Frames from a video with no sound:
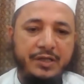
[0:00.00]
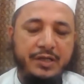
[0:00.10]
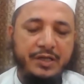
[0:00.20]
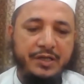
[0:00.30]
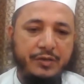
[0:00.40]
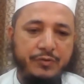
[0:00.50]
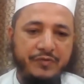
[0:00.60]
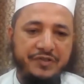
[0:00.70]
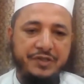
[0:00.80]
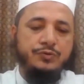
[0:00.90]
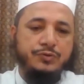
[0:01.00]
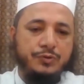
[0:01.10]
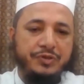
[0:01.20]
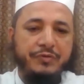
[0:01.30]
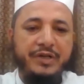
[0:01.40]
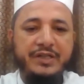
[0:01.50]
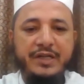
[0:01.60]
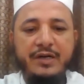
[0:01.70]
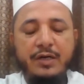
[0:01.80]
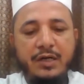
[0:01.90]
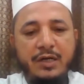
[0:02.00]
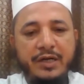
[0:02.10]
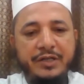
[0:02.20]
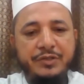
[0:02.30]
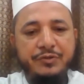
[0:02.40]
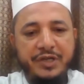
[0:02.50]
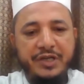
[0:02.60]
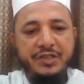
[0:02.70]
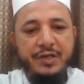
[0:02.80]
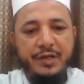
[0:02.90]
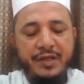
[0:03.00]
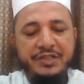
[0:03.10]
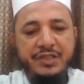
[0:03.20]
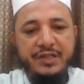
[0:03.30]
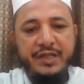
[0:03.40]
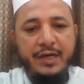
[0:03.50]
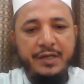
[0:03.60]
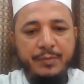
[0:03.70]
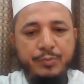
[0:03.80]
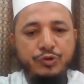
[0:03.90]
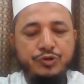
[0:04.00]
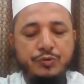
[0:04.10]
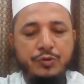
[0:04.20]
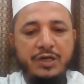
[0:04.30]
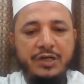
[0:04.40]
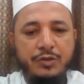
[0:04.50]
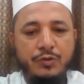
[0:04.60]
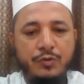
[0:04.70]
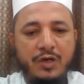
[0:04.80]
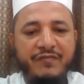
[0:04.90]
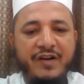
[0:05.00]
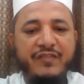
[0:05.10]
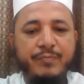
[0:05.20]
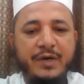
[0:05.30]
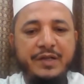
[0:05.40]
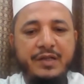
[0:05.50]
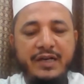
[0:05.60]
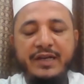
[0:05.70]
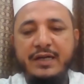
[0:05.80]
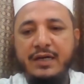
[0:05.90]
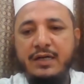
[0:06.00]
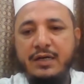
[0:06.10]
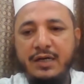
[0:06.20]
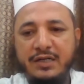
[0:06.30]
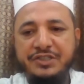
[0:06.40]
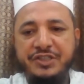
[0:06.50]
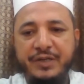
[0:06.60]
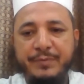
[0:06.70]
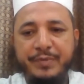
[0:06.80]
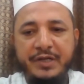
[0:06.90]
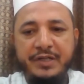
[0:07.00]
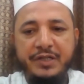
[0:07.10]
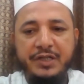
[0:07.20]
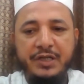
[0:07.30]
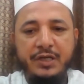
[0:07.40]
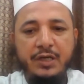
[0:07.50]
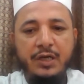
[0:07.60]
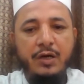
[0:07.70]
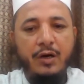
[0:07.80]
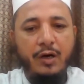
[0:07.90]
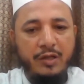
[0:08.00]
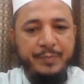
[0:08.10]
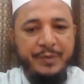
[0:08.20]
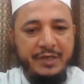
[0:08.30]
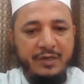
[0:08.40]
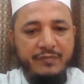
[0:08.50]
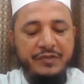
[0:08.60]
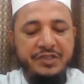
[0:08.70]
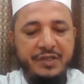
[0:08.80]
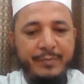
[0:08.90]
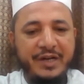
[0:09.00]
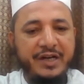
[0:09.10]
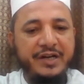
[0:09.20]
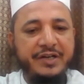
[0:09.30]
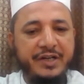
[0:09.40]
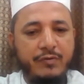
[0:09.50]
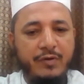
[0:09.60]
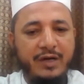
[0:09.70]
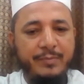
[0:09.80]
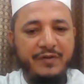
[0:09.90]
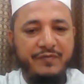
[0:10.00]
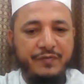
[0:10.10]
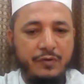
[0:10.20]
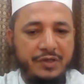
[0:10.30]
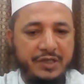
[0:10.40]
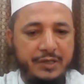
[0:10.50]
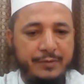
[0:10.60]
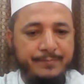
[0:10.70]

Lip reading: in the university. So during their education session, they are supposed to undergo a 5 months clinical clerkship in the hospital, which is a mandatory requirement for their